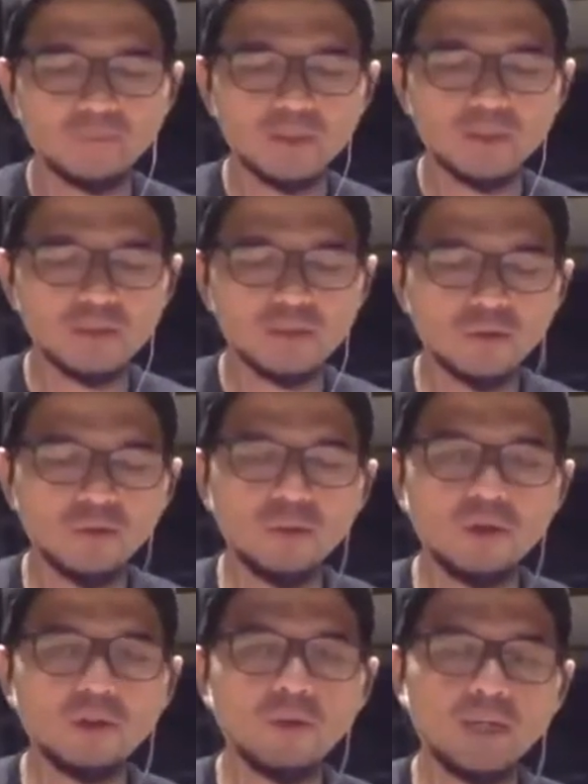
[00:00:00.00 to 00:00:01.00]
So we
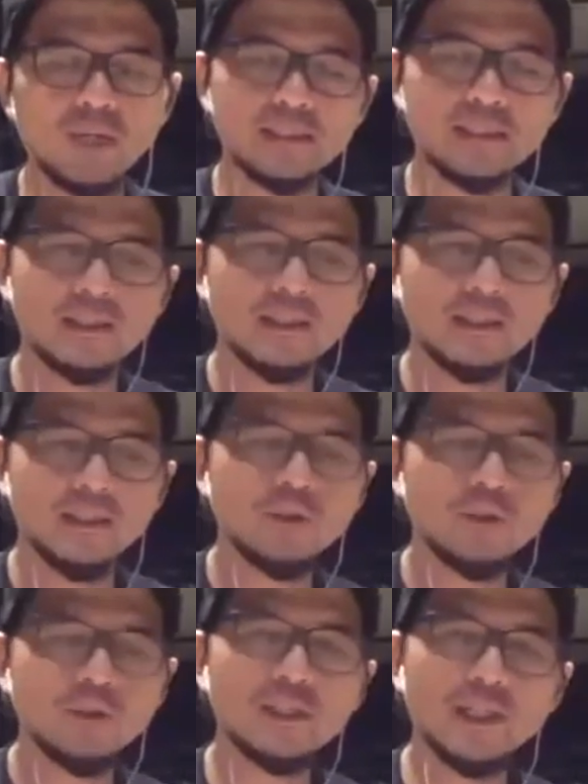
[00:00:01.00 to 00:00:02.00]
always
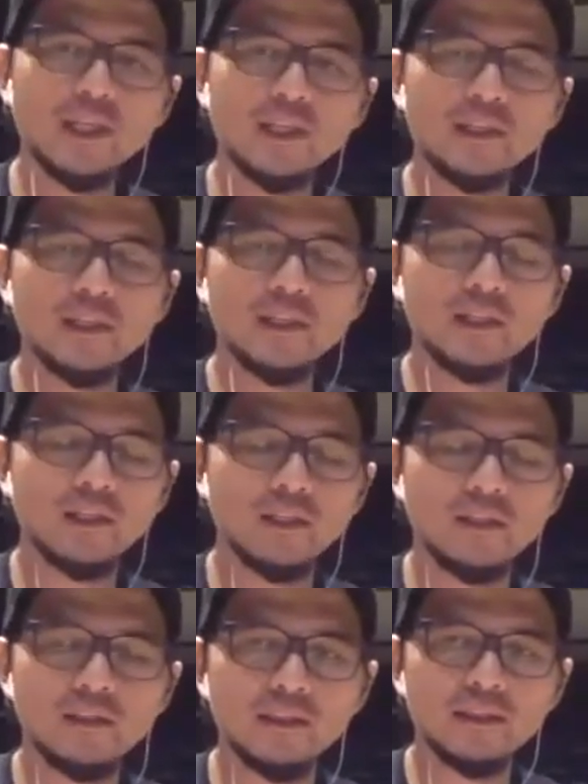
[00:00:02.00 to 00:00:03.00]
using the
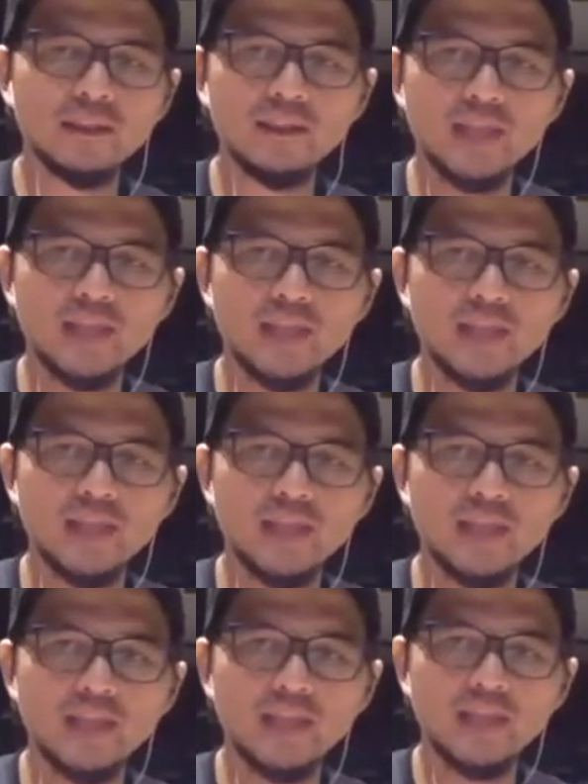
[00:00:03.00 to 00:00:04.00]
games as
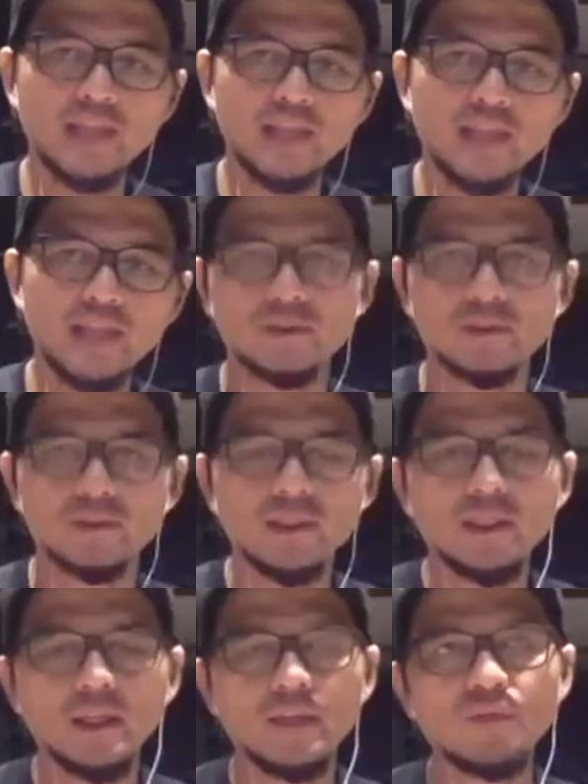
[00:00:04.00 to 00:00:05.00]
a tools.
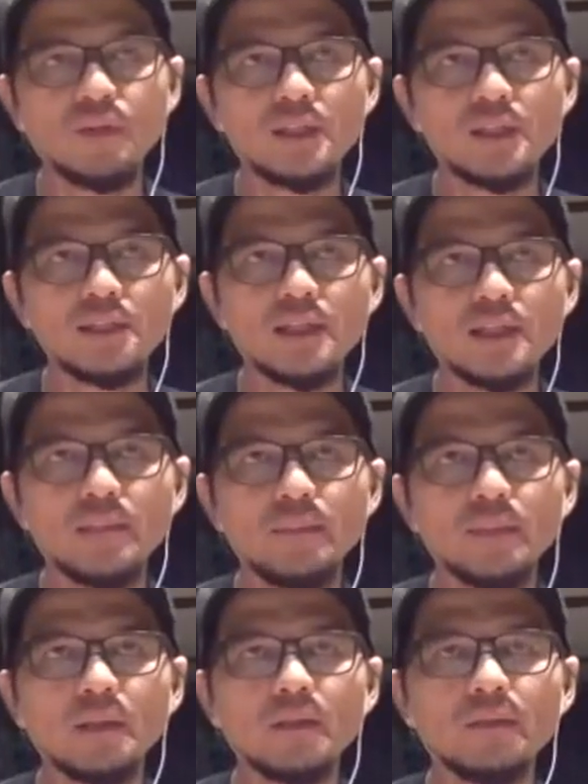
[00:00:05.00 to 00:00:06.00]
And for example,
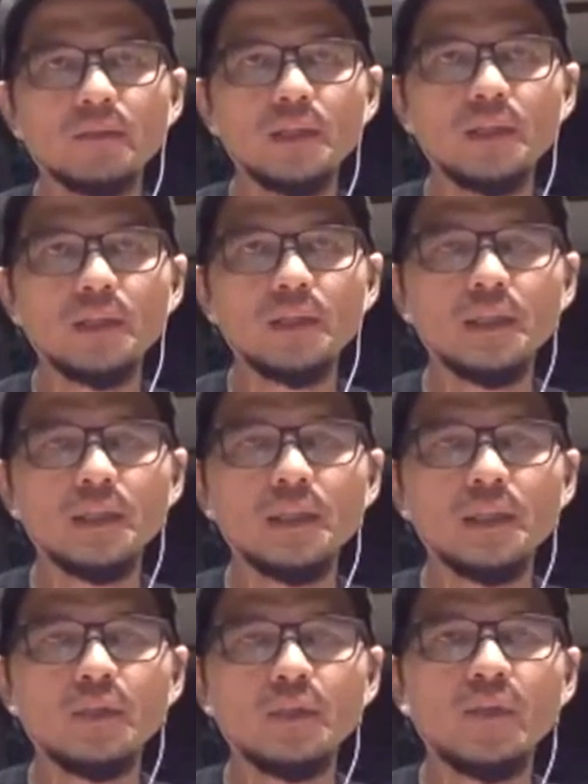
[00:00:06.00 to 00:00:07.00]
we
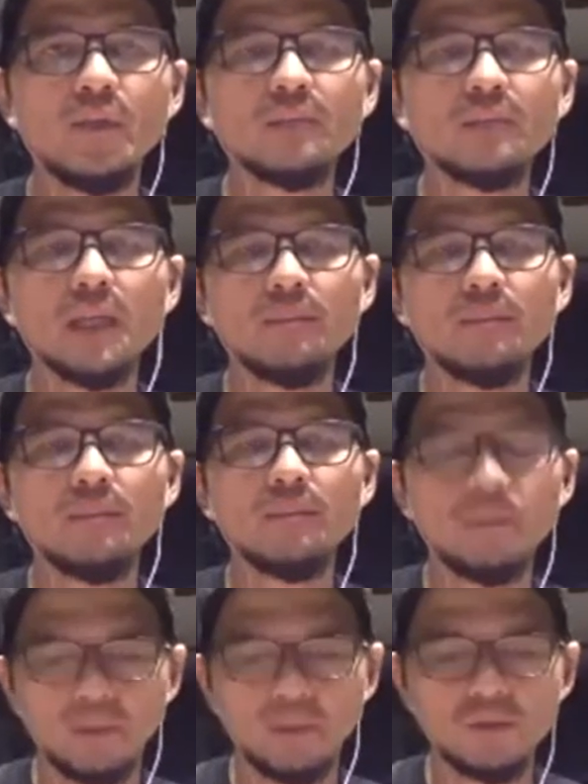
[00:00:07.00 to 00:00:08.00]
invite many people
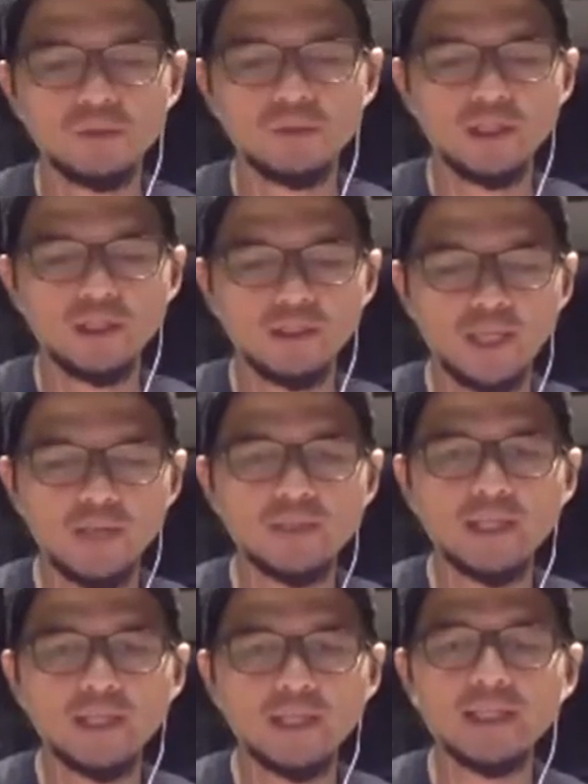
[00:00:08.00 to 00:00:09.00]
using the games,
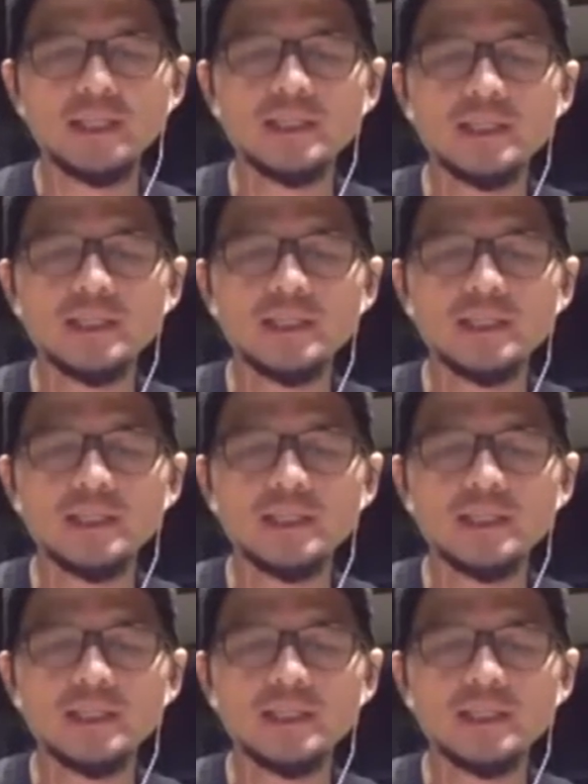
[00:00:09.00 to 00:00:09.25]
and it